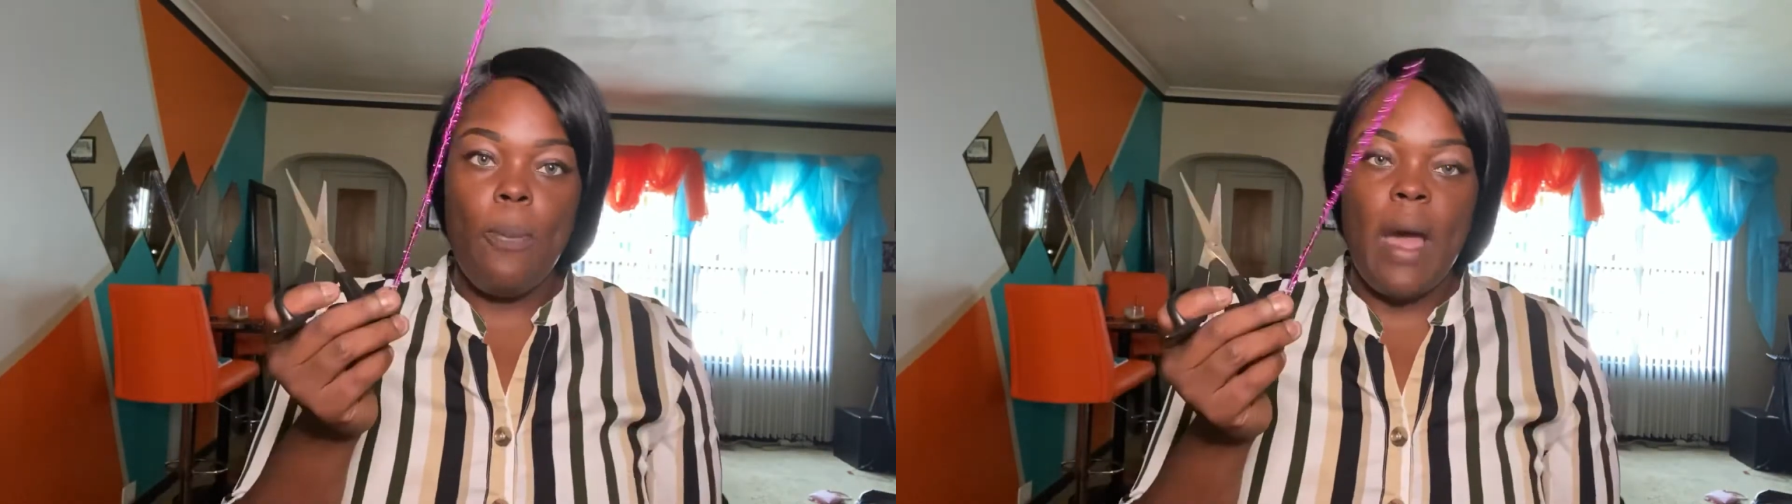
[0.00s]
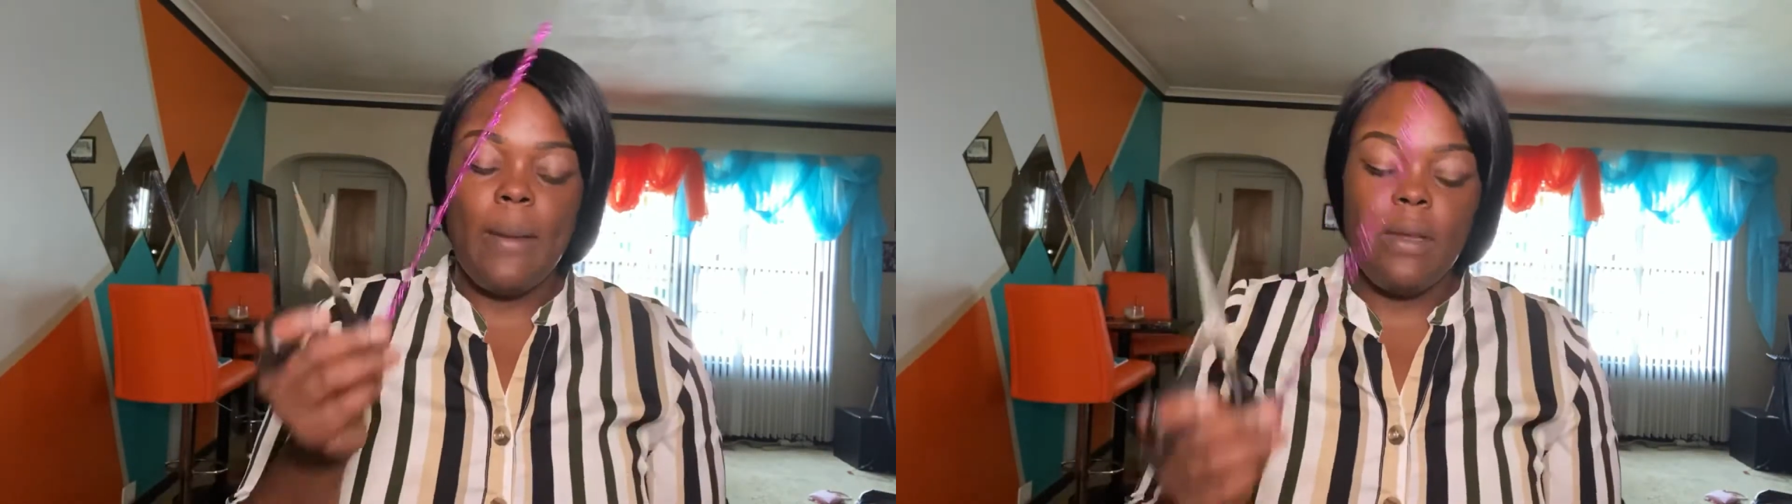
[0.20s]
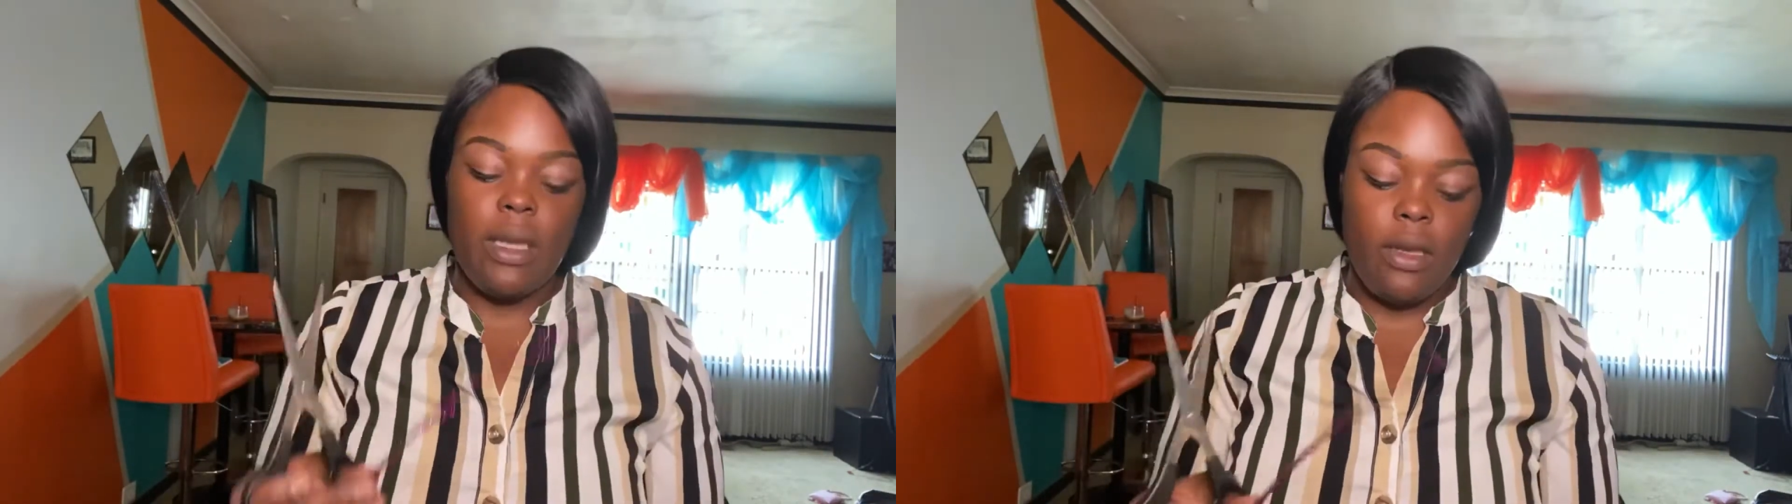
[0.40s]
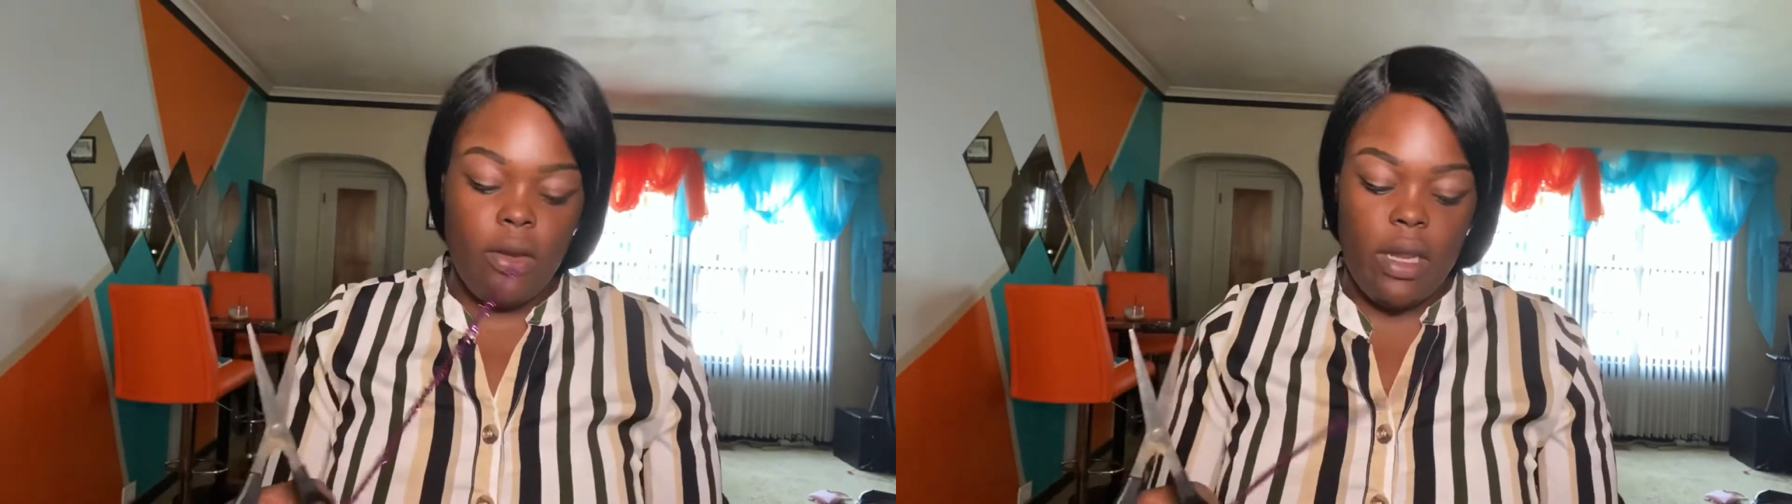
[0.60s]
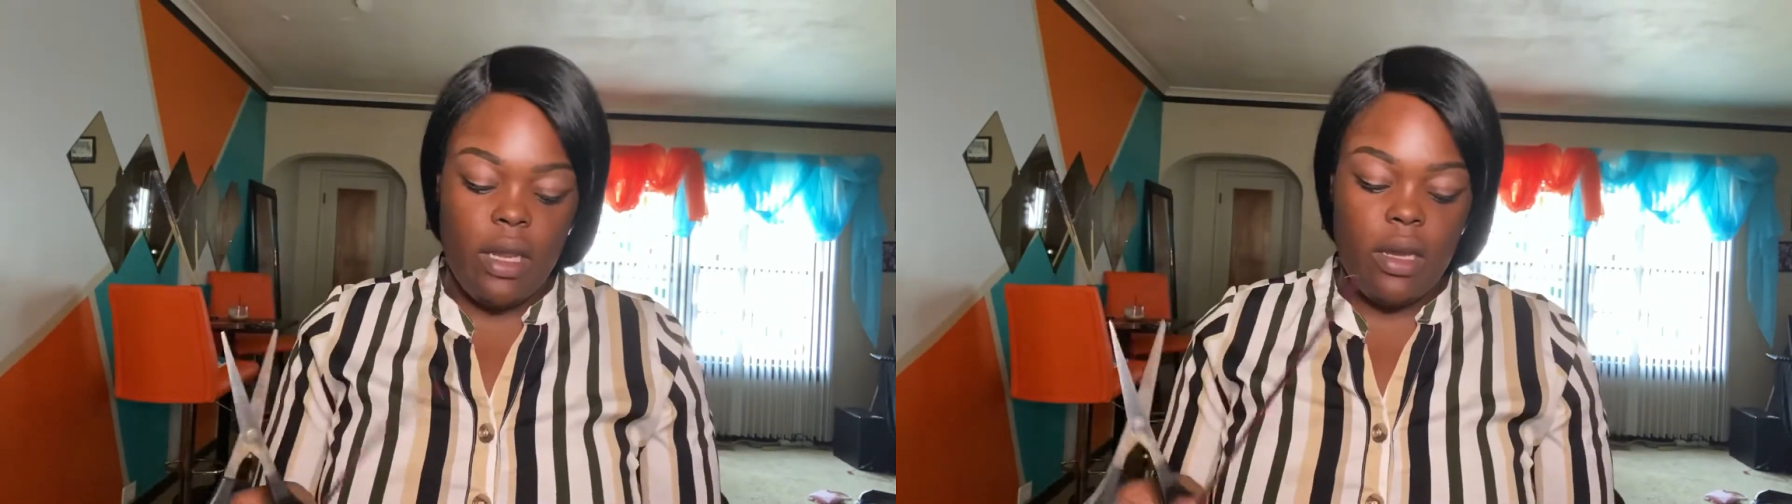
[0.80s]
pipe cleaner
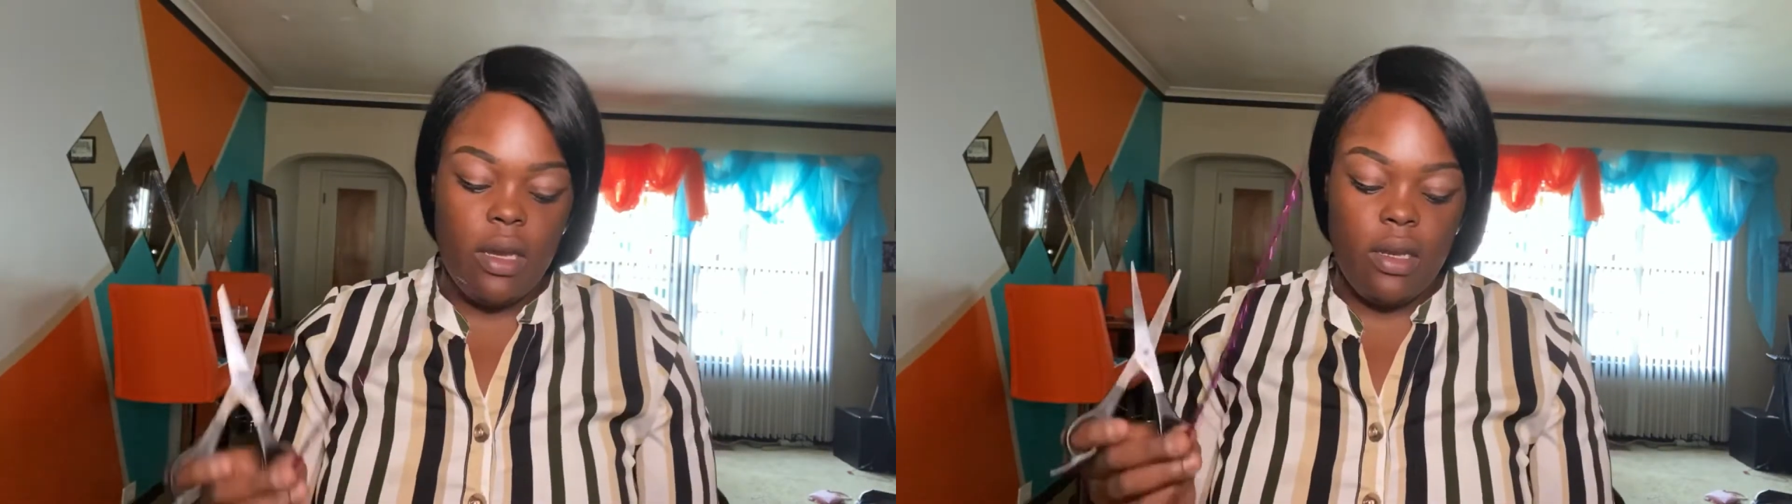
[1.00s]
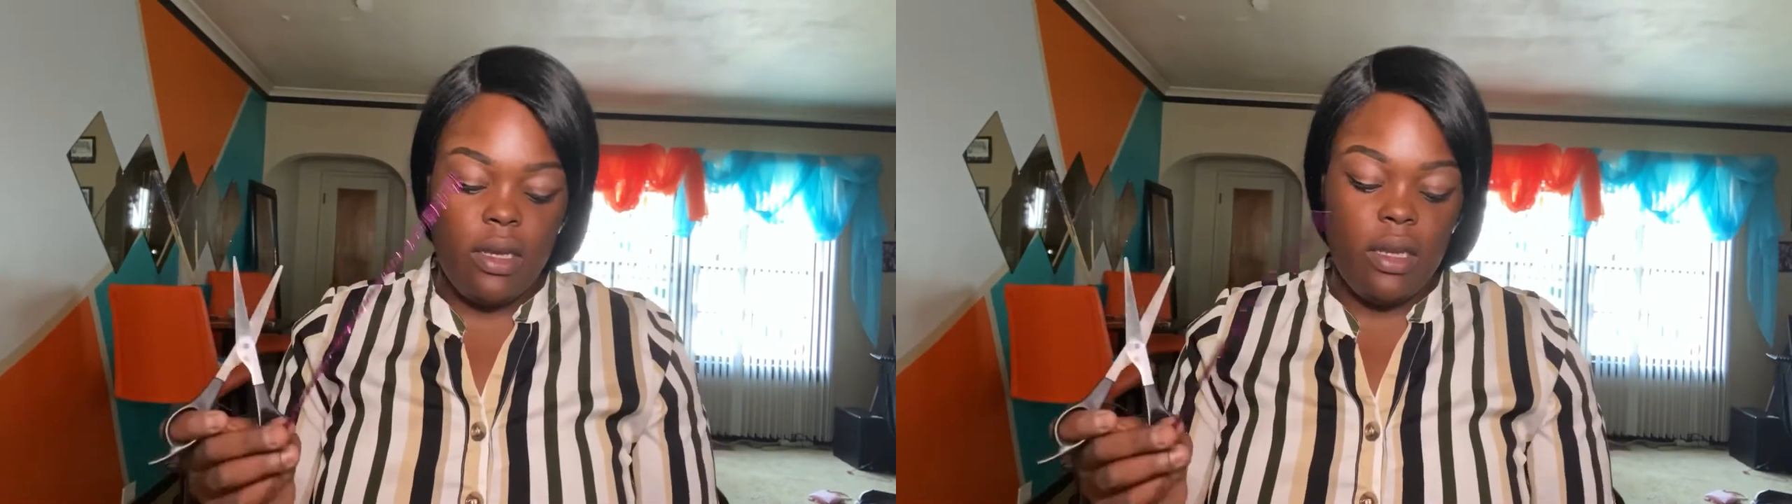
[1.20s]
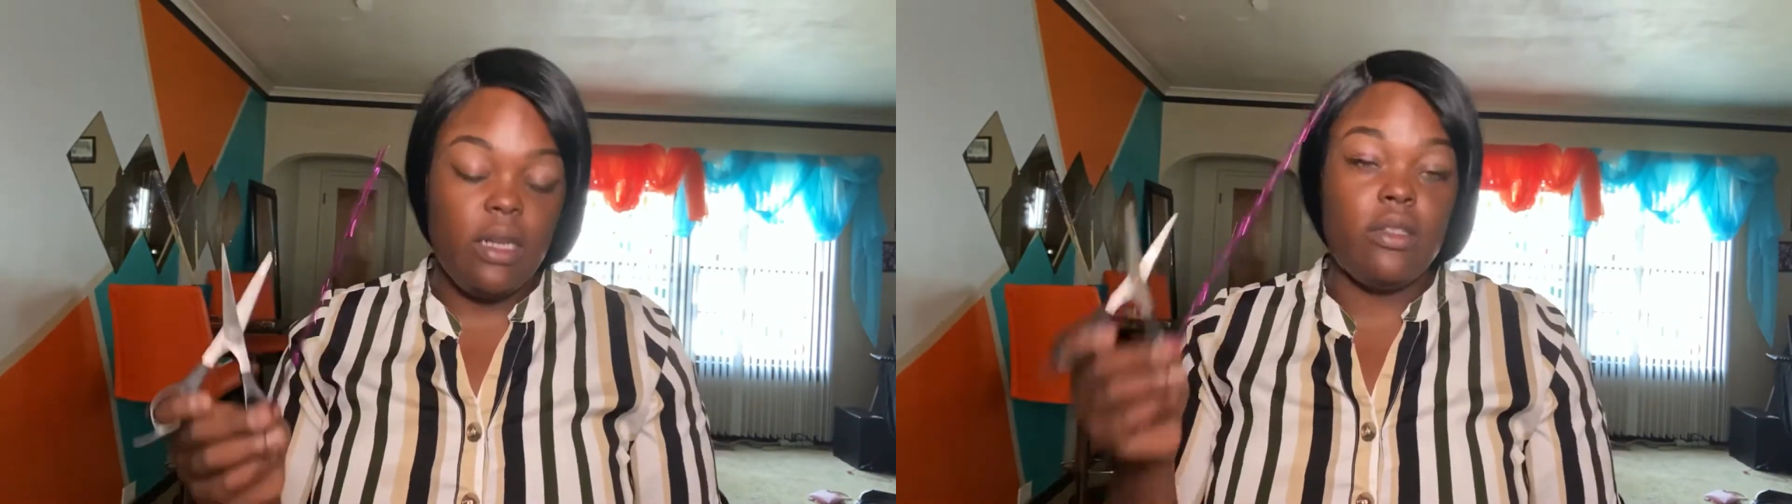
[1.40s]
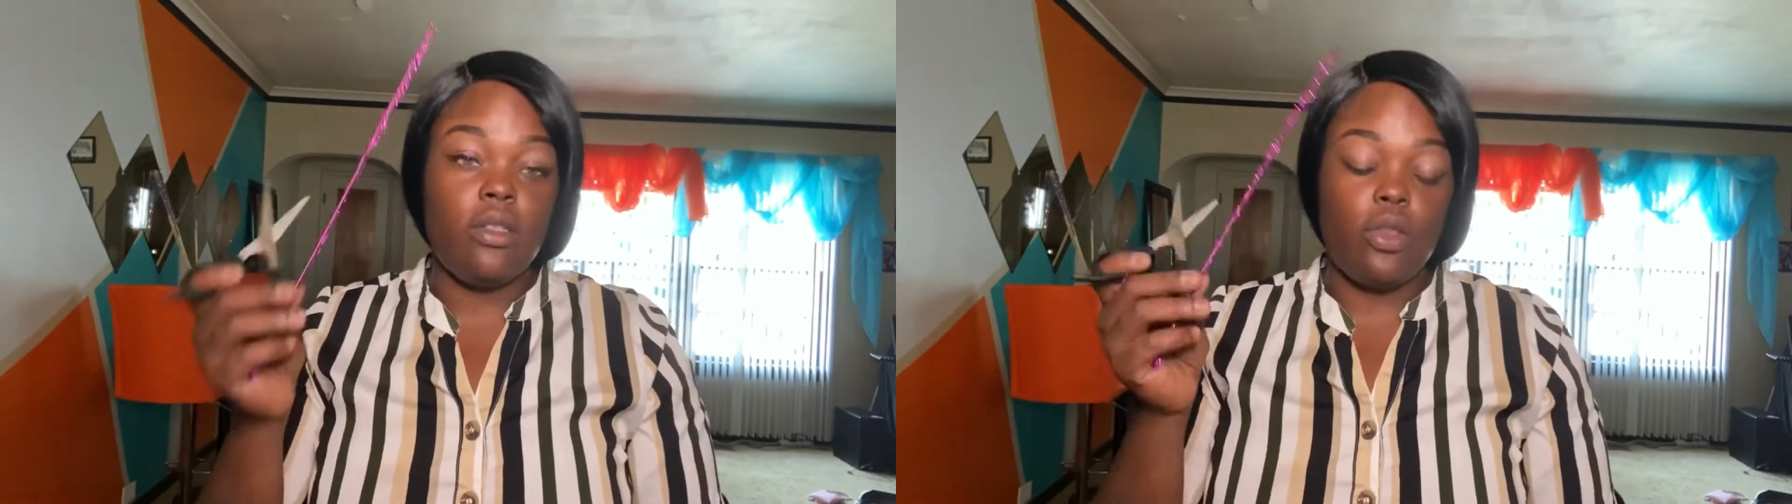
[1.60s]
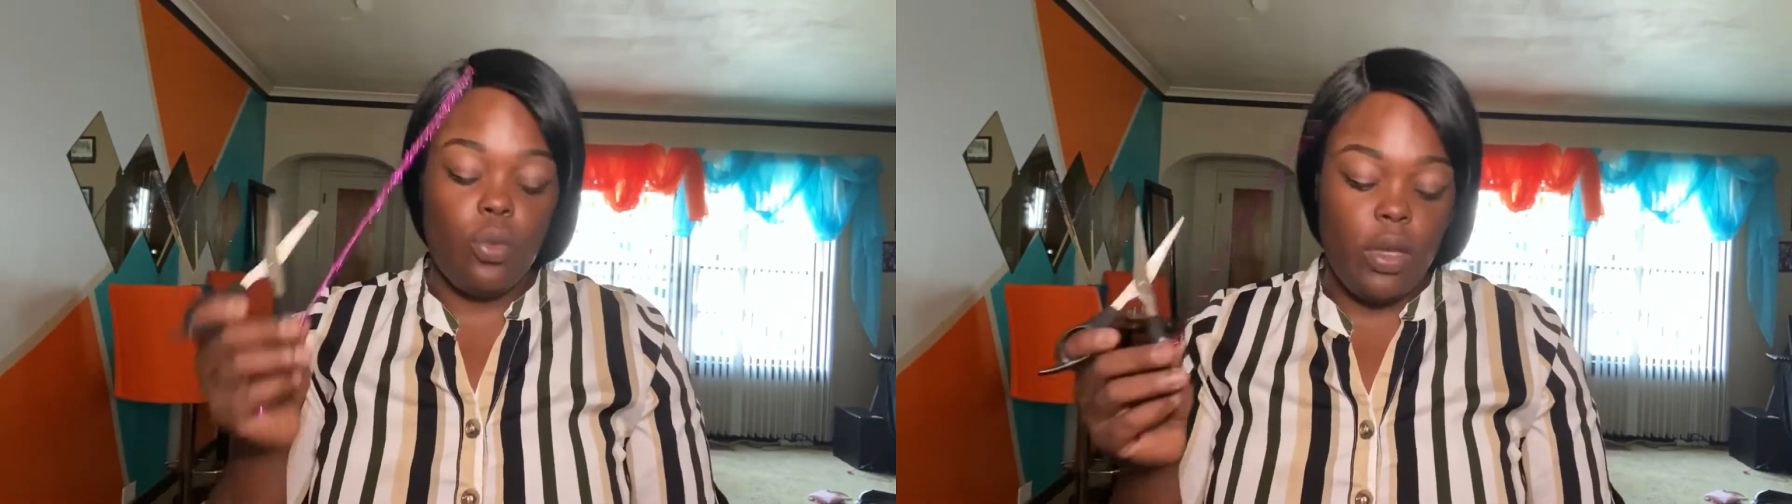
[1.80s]
and cutting it
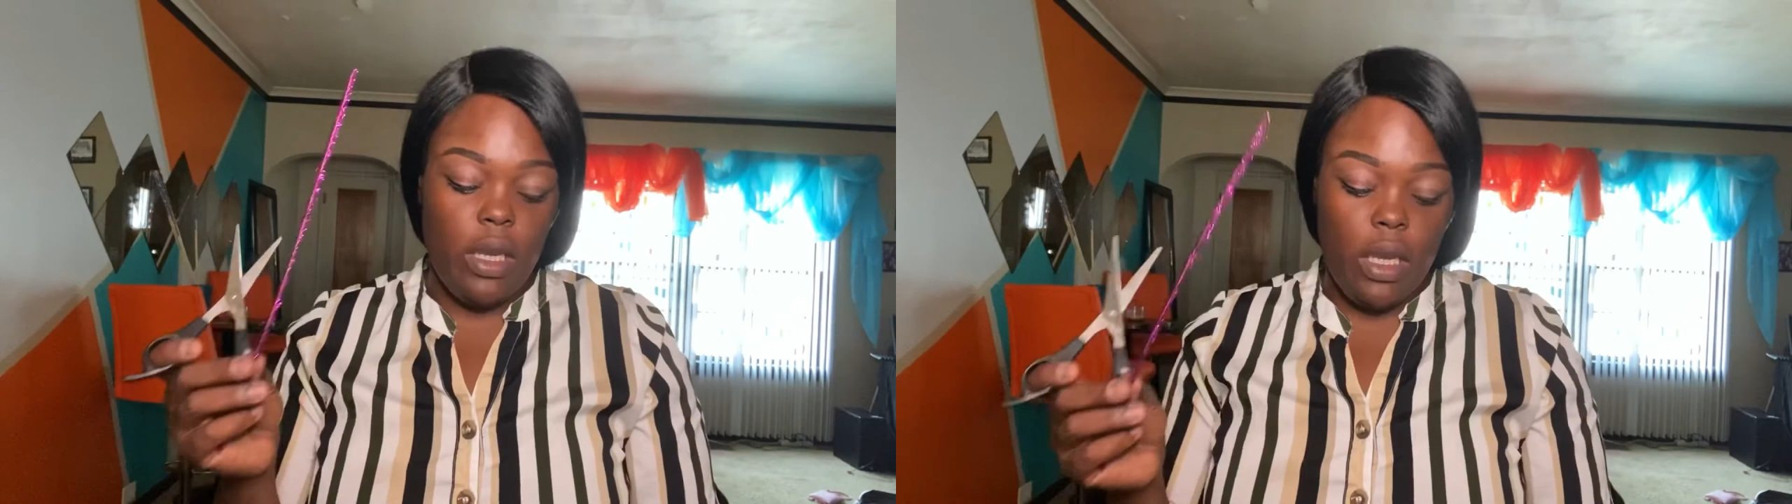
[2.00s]
into 3